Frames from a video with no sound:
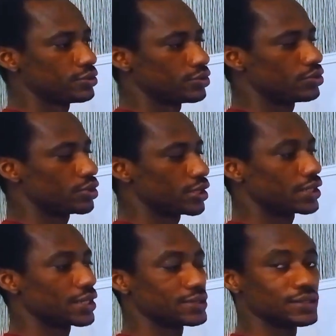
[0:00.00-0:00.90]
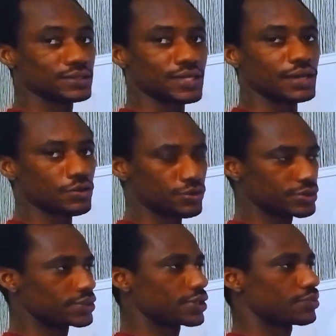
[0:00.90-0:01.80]
you're looking at it
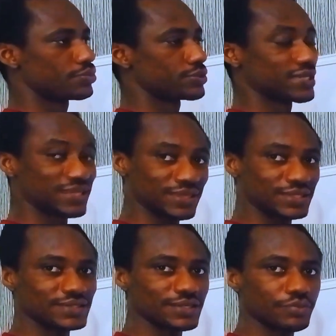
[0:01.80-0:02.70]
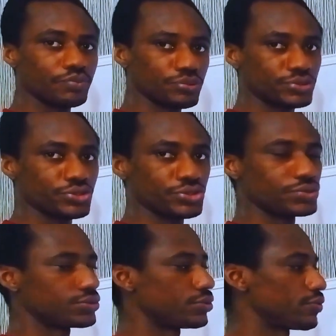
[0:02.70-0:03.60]
across the samples in the same position,